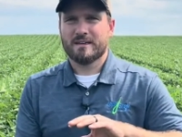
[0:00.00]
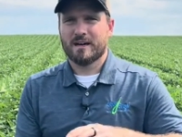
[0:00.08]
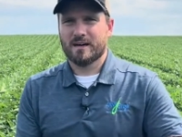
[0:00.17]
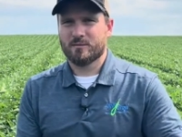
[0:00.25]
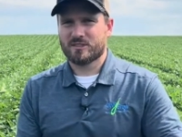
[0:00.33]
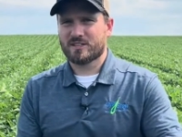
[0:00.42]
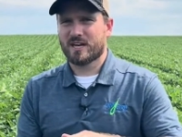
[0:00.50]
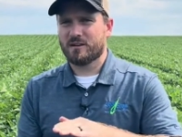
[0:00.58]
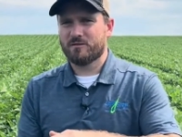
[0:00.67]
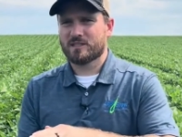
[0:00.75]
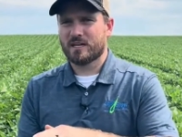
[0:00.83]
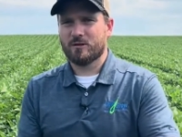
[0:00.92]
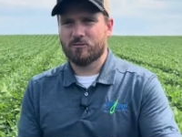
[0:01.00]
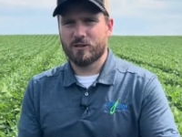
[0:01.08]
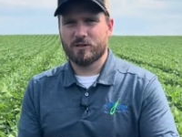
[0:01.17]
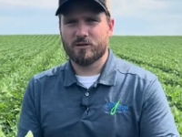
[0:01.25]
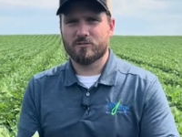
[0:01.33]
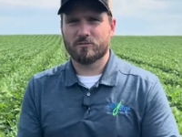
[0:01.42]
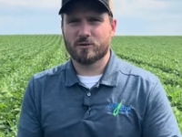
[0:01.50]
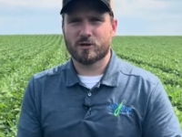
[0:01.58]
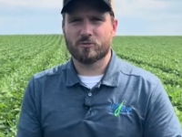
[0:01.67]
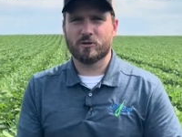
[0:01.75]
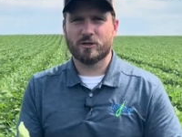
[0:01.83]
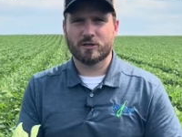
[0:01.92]
um, it's kind of a tight window from
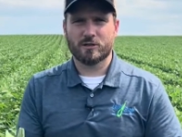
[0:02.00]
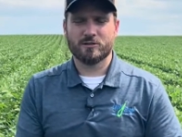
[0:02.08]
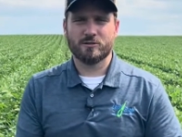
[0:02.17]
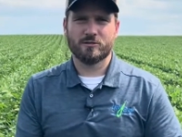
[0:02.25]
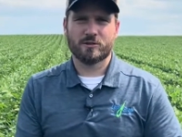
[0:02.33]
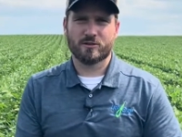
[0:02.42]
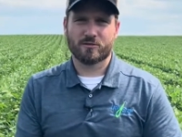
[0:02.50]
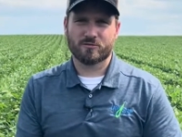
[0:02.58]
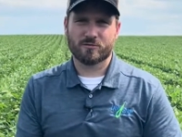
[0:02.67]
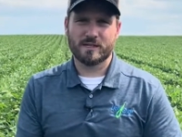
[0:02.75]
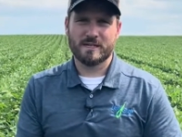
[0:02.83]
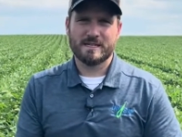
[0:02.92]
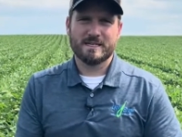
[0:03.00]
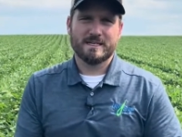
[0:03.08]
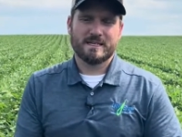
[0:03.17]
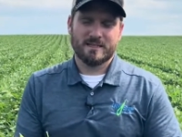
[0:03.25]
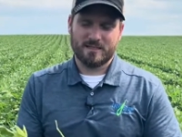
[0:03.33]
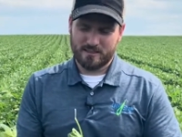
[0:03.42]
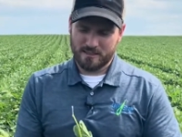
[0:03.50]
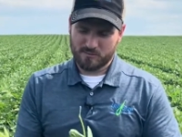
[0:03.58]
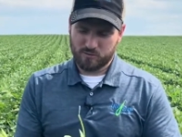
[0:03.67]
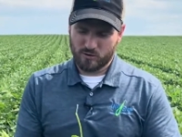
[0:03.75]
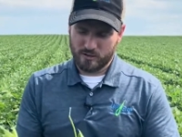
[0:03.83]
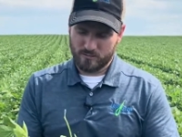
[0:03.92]
R1, R2 to R3, and at this
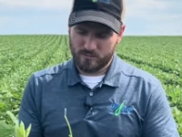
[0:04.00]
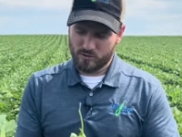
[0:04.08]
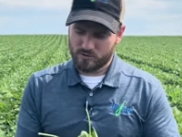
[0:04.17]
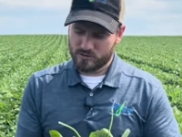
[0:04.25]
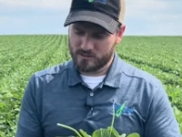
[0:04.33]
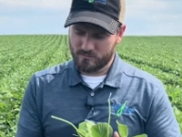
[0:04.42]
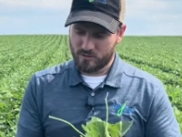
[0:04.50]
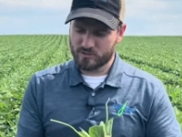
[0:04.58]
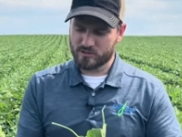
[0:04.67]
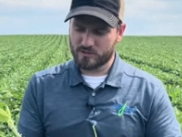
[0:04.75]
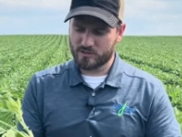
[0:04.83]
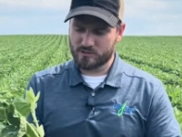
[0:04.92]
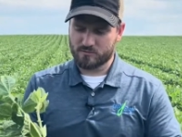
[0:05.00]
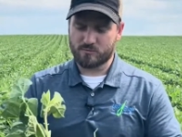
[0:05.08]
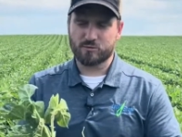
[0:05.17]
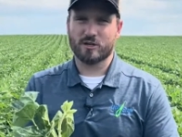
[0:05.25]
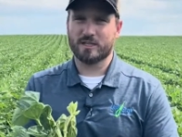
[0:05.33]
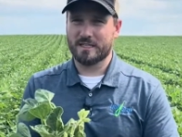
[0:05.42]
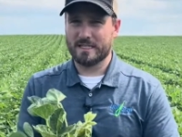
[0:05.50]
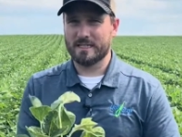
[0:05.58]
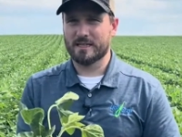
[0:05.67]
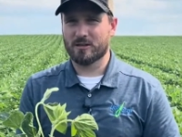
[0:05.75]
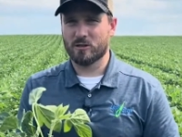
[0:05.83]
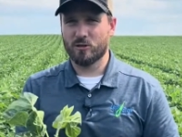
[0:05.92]
point in most in most areas, we're probably
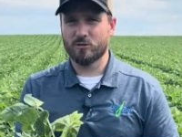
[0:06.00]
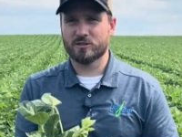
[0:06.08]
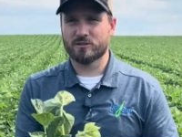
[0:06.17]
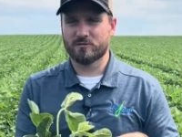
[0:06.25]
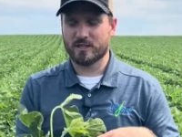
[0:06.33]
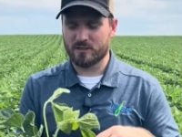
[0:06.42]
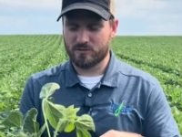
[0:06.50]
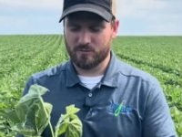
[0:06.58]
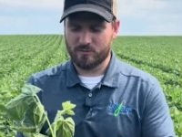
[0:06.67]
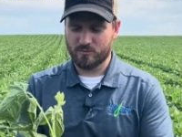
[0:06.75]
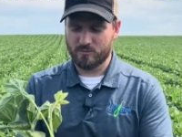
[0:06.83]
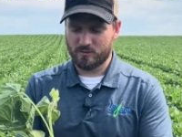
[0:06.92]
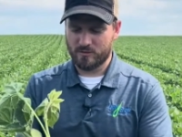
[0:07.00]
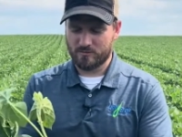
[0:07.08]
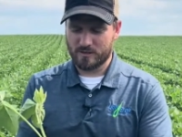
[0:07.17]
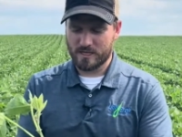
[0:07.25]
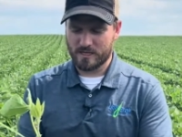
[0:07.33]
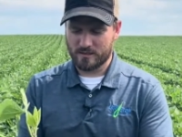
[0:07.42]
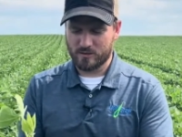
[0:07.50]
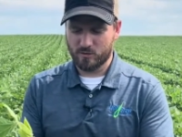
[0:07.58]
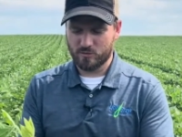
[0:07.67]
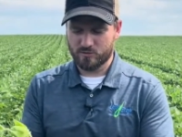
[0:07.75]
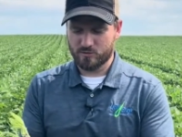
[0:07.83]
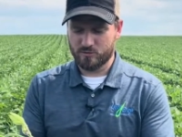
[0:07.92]
getting close, if not to, if not
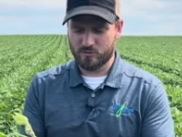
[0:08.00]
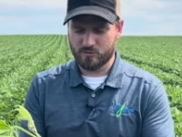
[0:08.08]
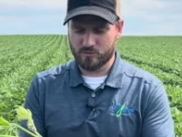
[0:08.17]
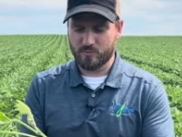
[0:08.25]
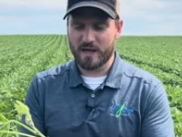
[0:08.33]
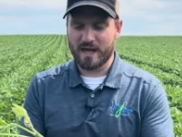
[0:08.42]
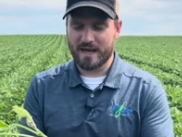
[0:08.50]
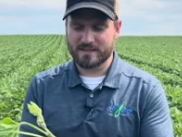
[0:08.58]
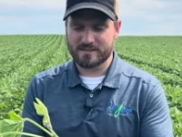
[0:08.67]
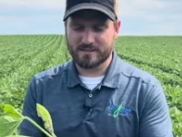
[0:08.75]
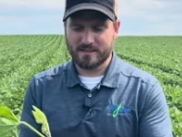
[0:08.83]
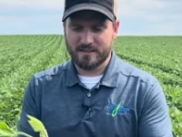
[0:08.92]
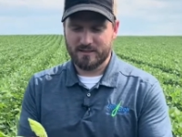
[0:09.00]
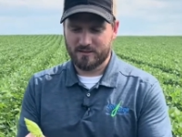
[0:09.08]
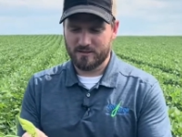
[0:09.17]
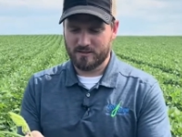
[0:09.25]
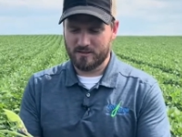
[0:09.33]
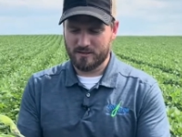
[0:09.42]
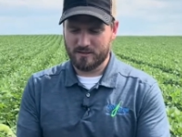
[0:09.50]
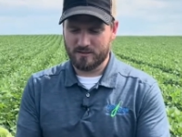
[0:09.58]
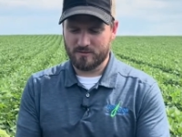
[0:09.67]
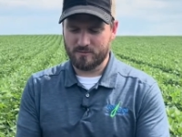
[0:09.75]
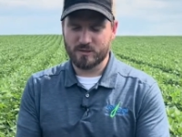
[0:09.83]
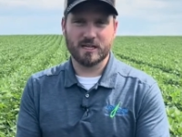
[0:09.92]
close to or past uh,
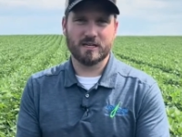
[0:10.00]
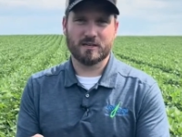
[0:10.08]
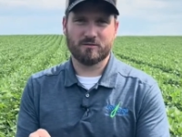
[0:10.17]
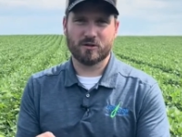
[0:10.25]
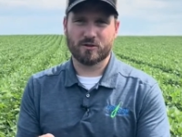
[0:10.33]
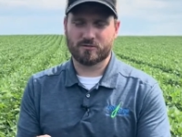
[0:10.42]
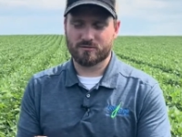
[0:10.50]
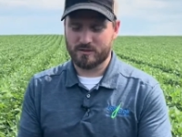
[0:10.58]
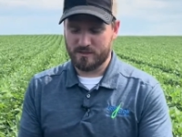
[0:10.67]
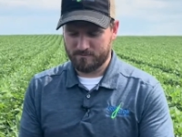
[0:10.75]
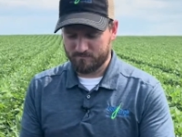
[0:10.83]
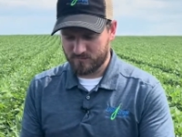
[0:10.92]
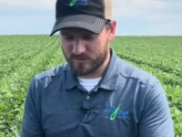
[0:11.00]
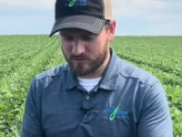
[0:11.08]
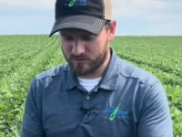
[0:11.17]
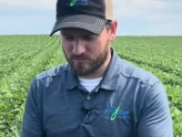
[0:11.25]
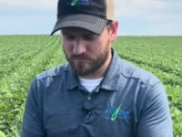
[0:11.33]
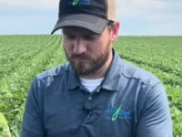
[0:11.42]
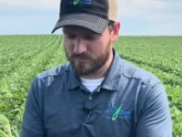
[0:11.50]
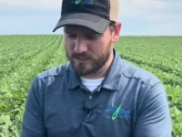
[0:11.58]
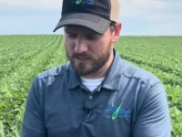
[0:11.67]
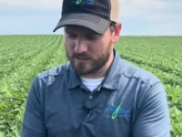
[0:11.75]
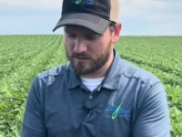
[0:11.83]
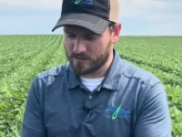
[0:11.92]
the beginning of R3. So
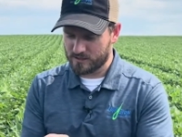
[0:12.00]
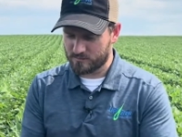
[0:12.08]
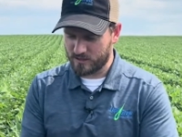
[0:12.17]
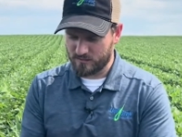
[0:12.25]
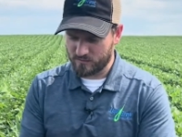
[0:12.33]
many areas may